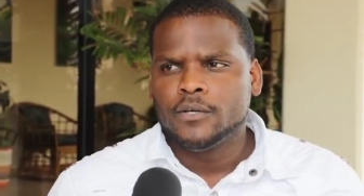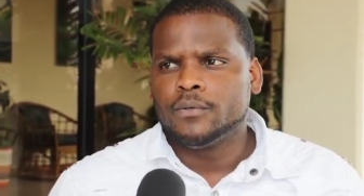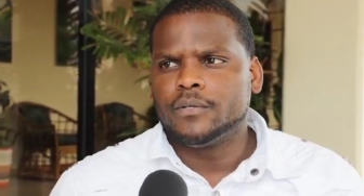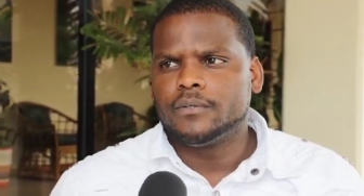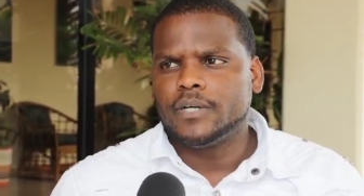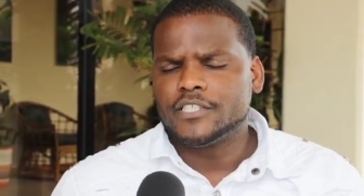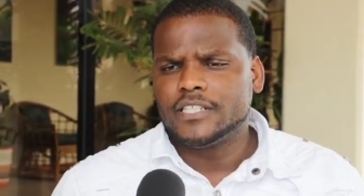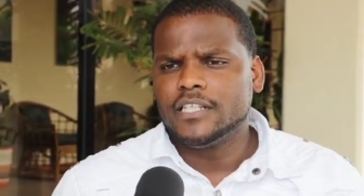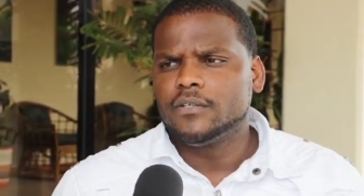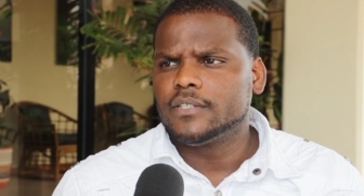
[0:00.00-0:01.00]
we're
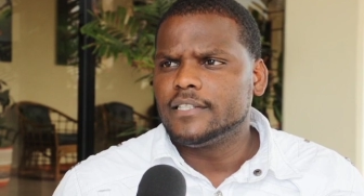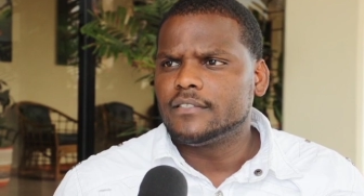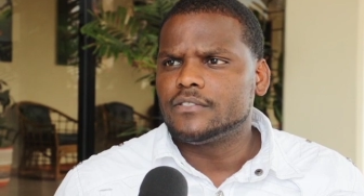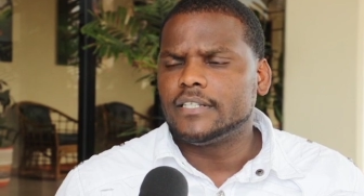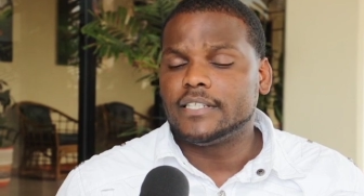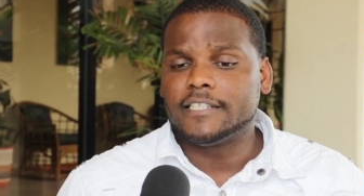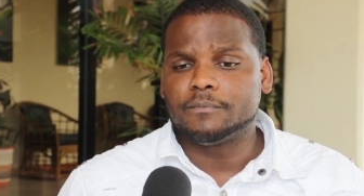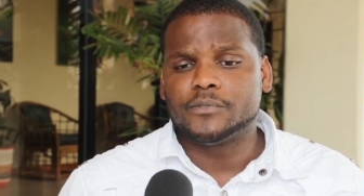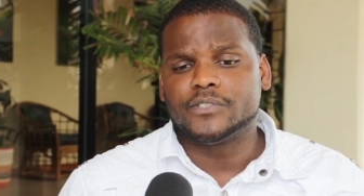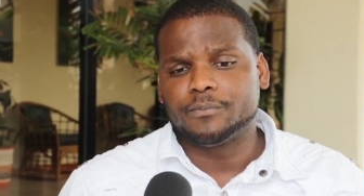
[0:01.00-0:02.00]
actually looking to try to
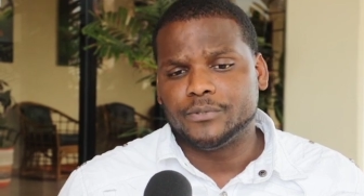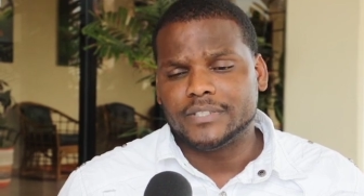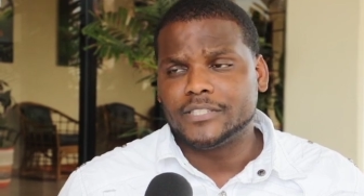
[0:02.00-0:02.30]
get more support.